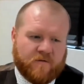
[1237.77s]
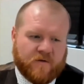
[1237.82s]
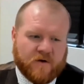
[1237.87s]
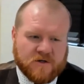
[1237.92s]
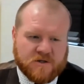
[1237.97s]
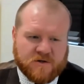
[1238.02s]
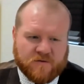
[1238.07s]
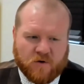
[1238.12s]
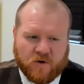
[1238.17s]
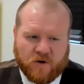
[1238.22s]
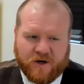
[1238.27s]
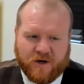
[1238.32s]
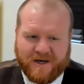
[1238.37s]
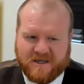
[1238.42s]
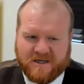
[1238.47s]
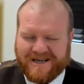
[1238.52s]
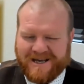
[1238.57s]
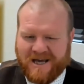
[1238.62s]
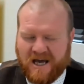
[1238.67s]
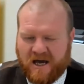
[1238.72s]
First of all, you need
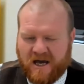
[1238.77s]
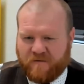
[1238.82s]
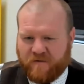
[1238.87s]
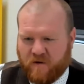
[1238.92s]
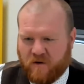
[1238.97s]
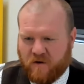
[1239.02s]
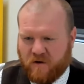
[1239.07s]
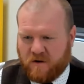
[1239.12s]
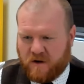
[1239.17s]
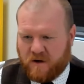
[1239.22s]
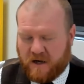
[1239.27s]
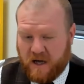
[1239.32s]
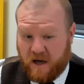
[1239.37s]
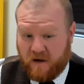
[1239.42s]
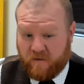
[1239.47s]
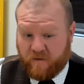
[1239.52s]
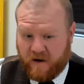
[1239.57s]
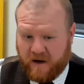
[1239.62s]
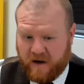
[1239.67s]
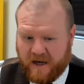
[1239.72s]
to
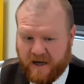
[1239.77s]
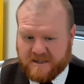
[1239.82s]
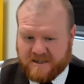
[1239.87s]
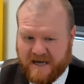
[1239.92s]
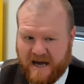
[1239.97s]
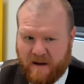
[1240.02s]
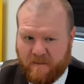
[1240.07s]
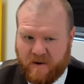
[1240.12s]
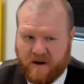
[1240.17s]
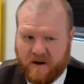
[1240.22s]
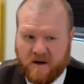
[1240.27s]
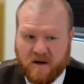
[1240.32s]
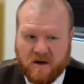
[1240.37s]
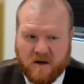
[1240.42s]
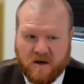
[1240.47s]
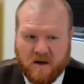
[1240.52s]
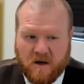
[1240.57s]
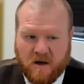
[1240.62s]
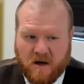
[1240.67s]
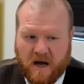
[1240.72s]
carefully examine
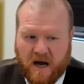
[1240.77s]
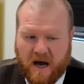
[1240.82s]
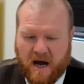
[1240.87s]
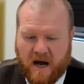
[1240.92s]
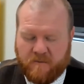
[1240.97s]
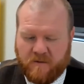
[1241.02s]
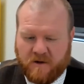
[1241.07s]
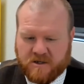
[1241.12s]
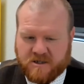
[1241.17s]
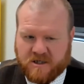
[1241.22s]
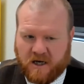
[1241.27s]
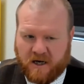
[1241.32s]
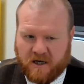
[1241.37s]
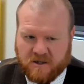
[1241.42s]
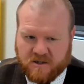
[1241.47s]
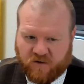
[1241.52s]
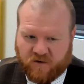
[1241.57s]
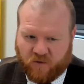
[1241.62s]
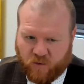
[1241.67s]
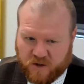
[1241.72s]
the
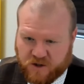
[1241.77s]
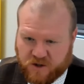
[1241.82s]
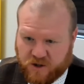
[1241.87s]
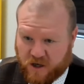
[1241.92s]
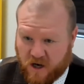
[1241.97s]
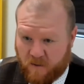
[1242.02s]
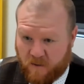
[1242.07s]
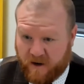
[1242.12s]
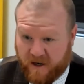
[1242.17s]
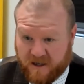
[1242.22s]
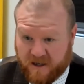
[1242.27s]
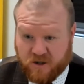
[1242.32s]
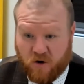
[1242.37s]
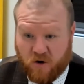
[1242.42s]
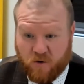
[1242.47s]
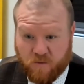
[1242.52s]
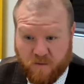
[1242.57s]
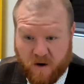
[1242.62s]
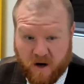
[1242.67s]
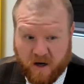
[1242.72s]
sales for which your company is
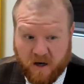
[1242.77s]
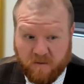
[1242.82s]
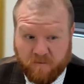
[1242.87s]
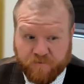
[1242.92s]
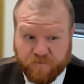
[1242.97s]
owed money.